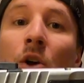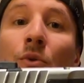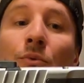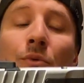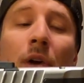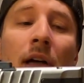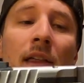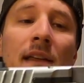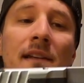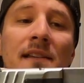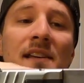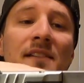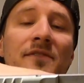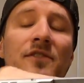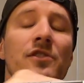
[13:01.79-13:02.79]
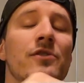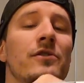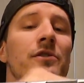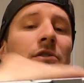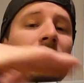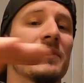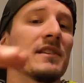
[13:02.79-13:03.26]
relative to
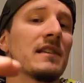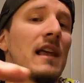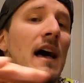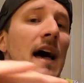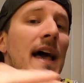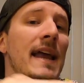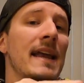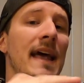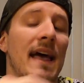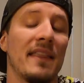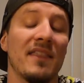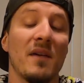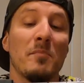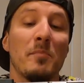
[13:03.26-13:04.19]
your slide and the